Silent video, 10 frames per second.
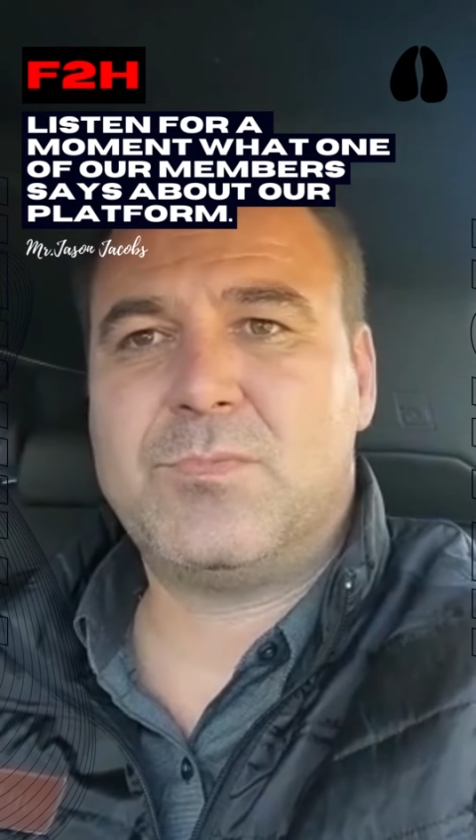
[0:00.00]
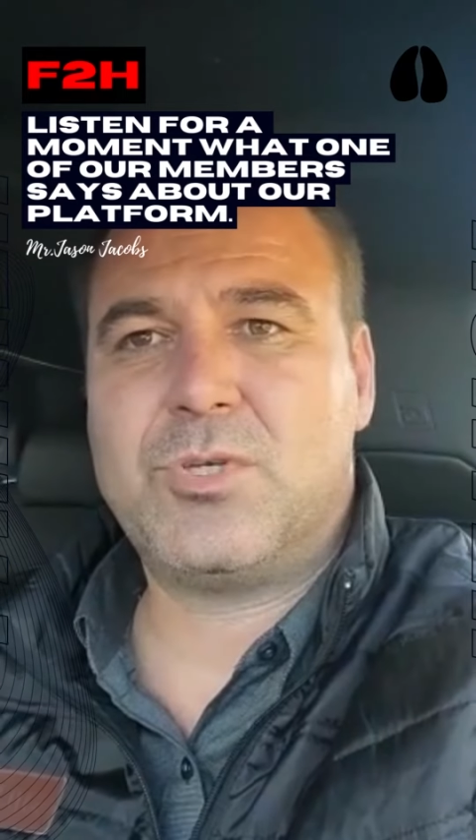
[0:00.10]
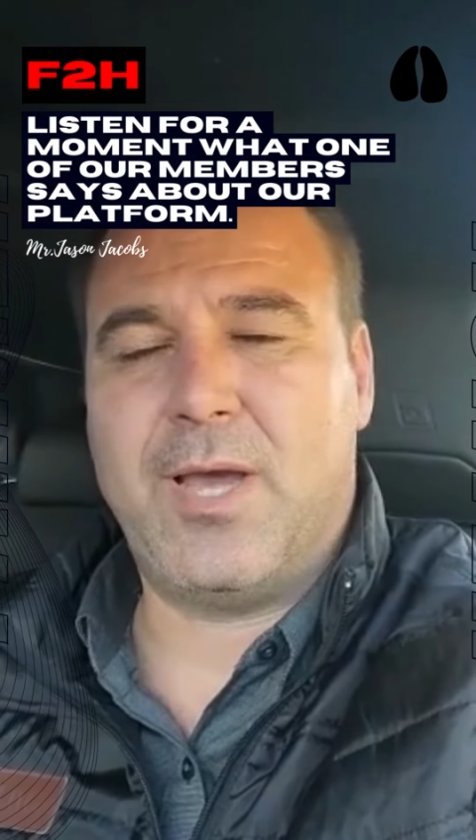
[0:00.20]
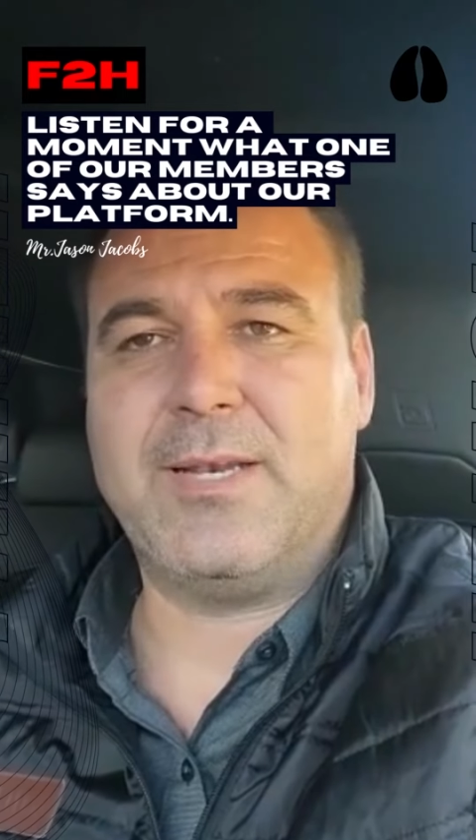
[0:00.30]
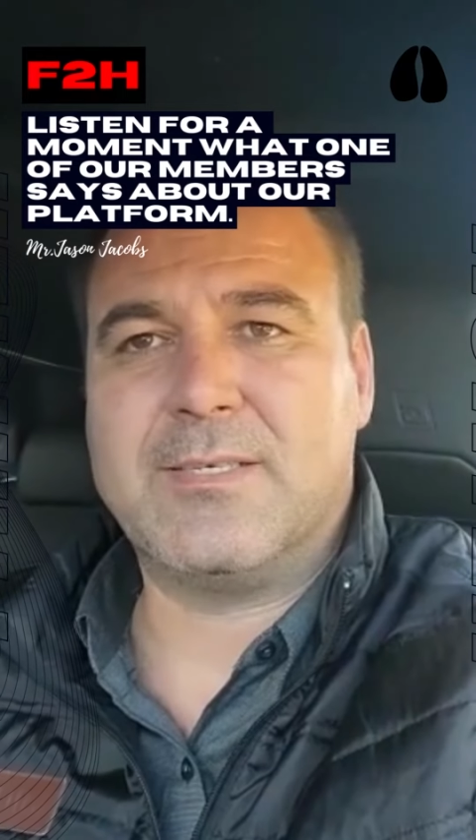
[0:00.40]

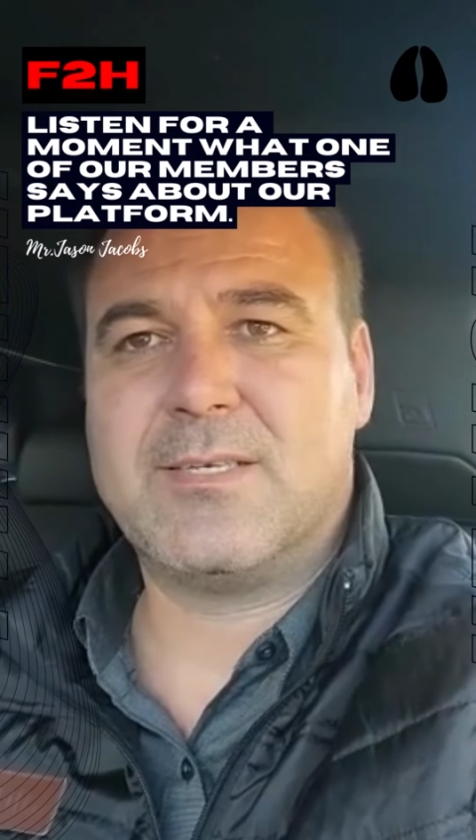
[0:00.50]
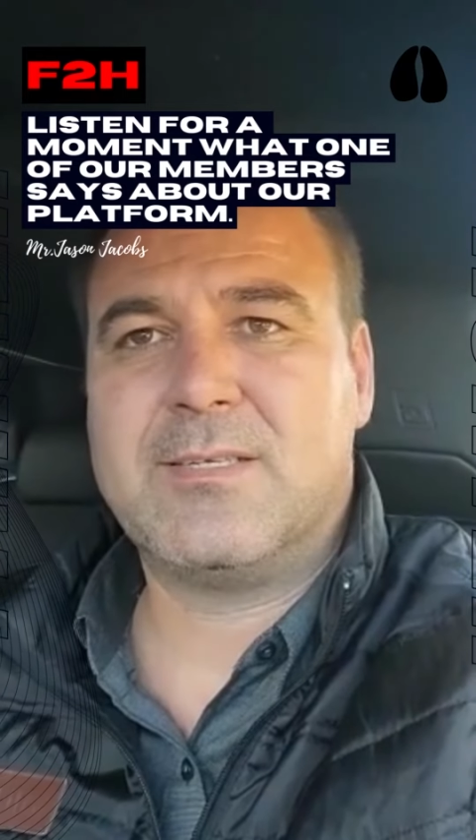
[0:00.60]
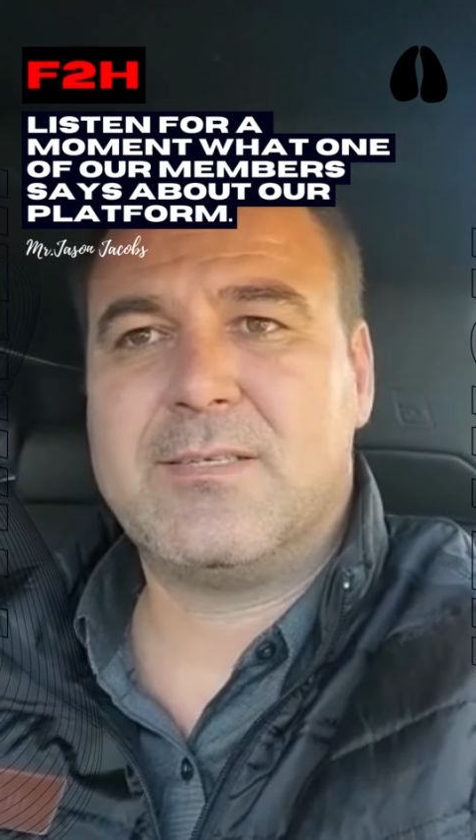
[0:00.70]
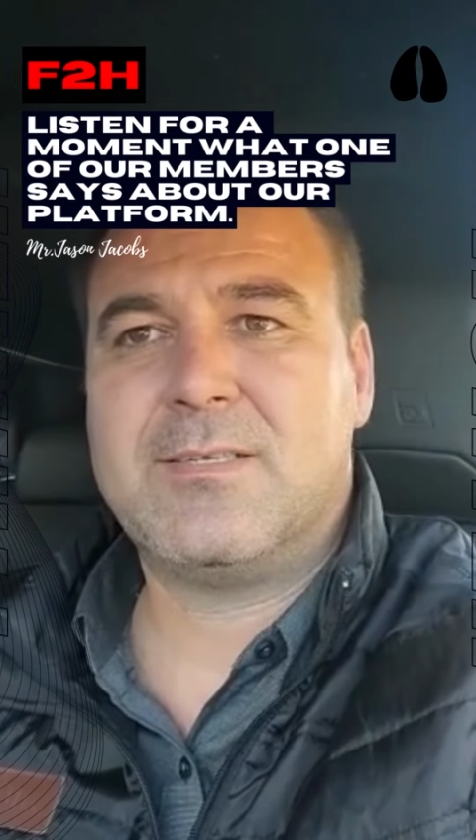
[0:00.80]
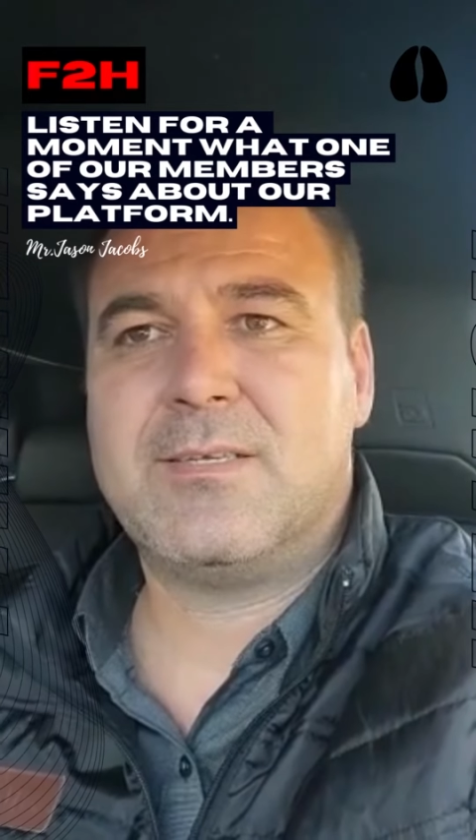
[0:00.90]
to hunt
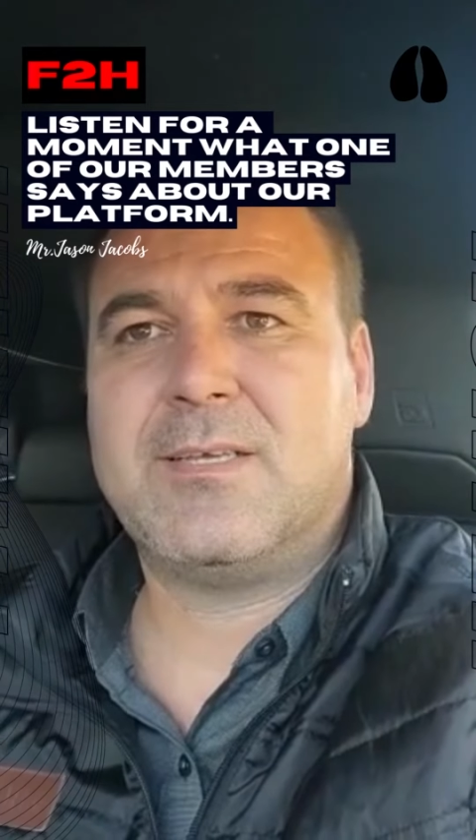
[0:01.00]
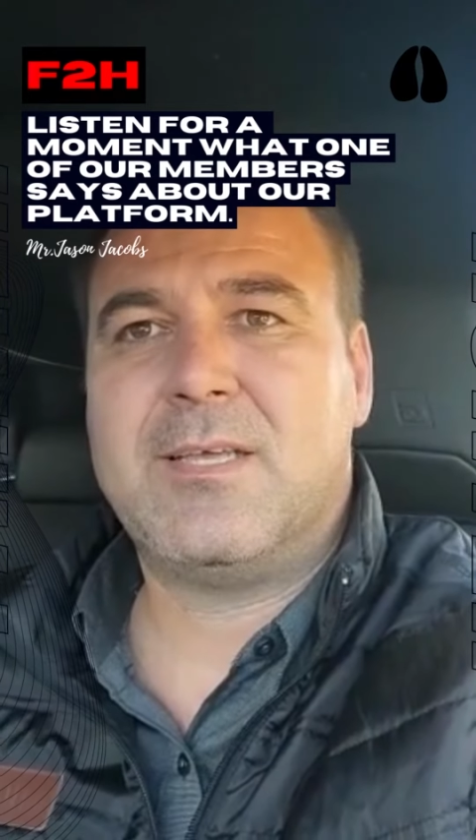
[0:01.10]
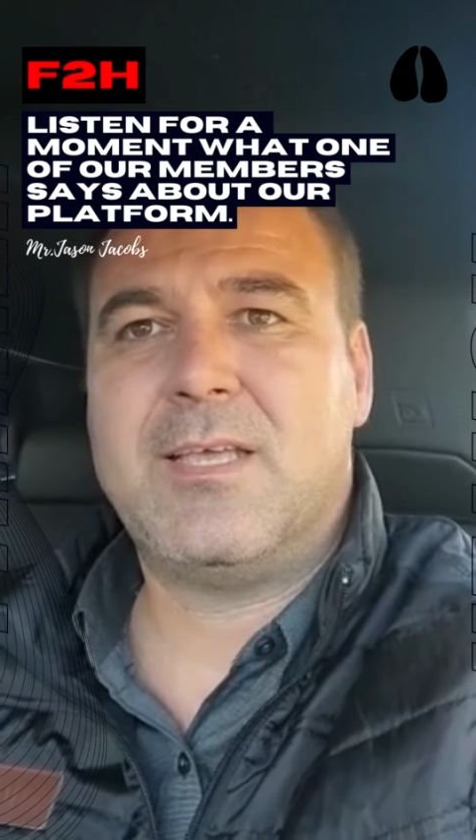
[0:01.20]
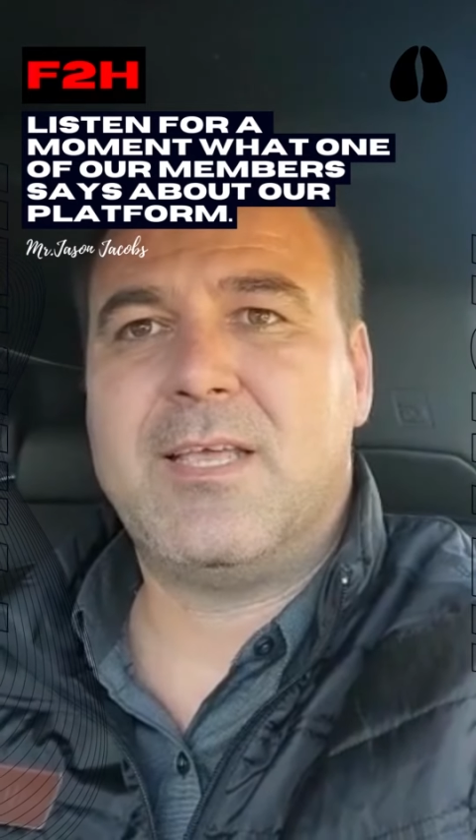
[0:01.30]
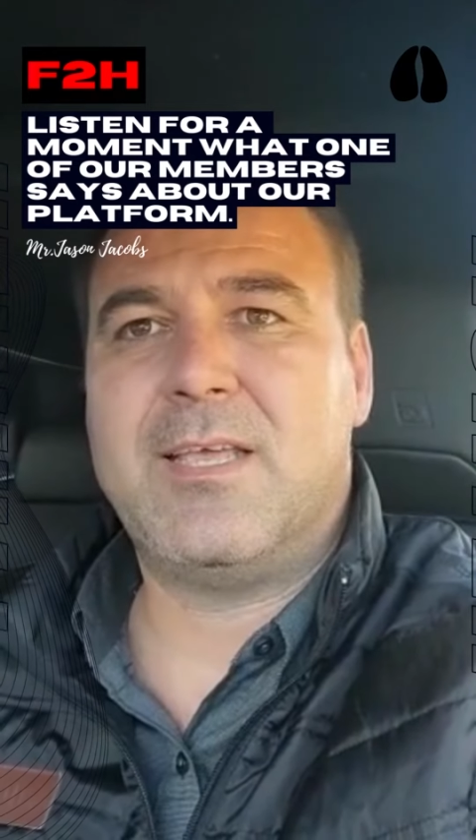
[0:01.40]

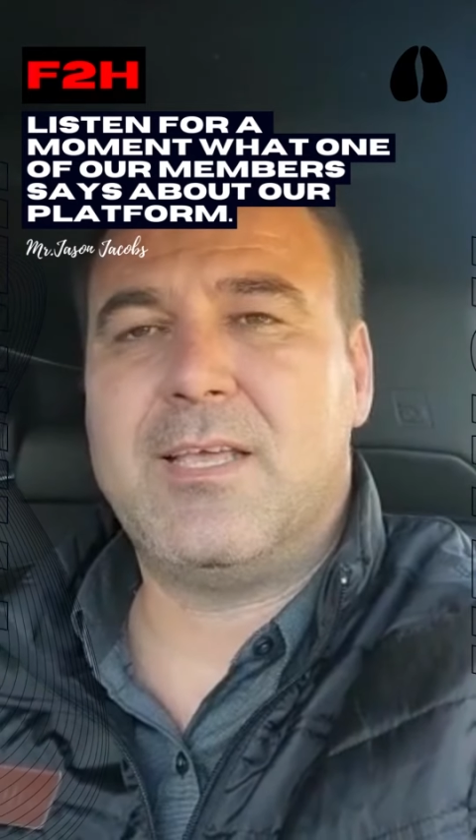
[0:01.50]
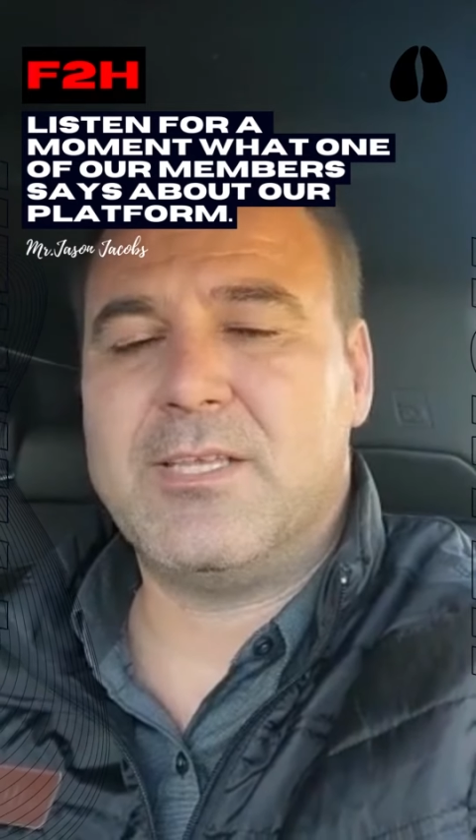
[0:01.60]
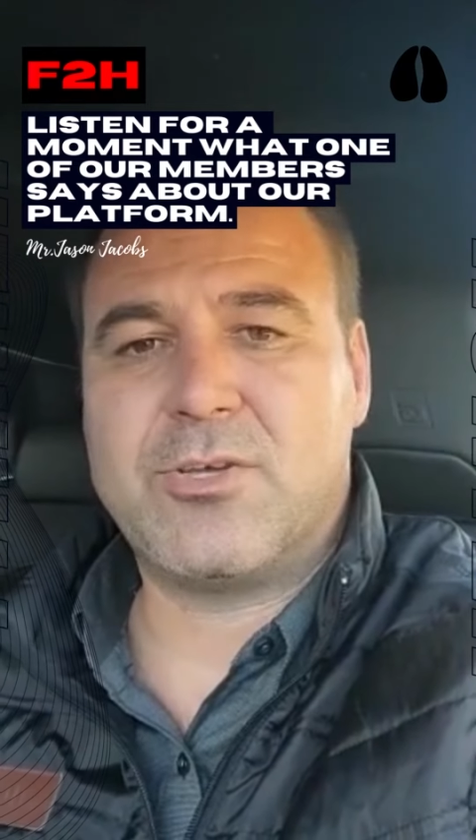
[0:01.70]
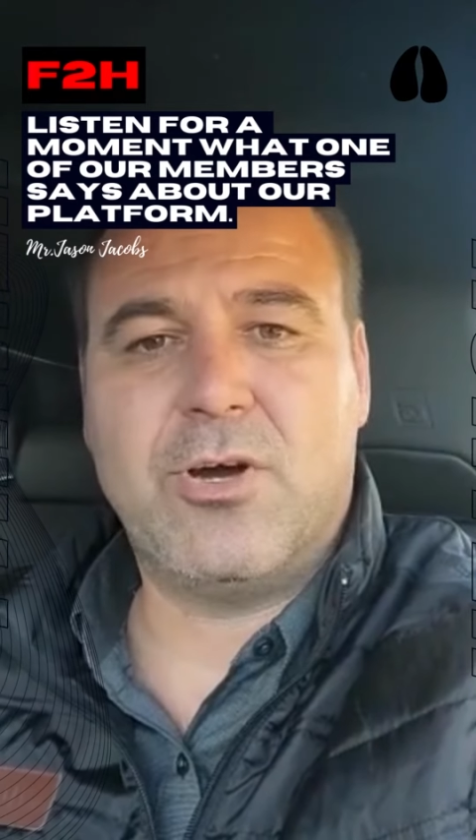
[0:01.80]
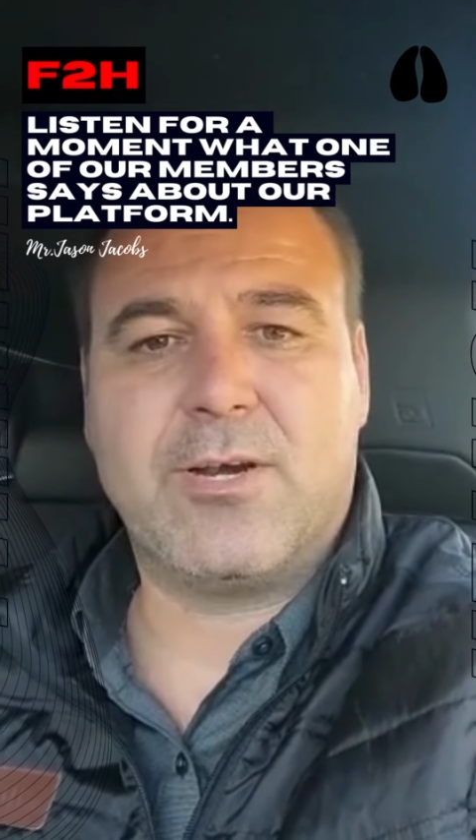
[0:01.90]

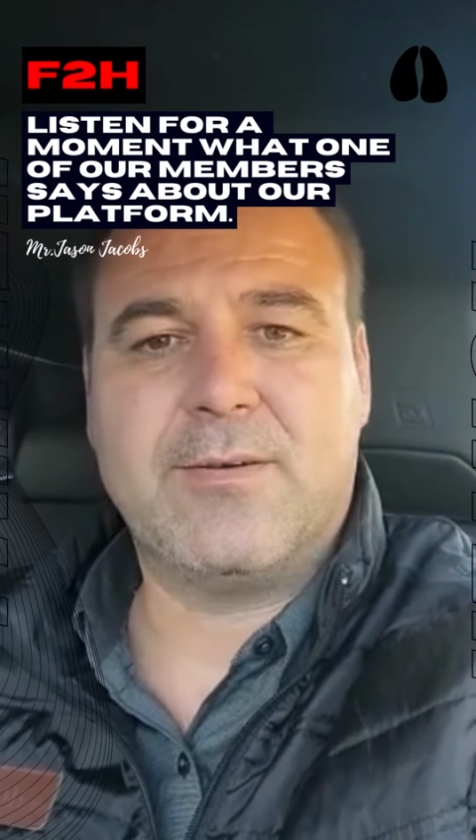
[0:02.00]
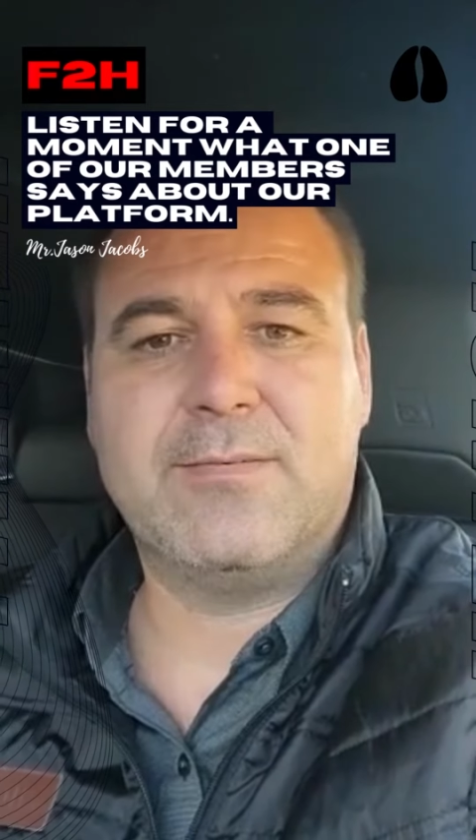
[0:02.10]
is gone.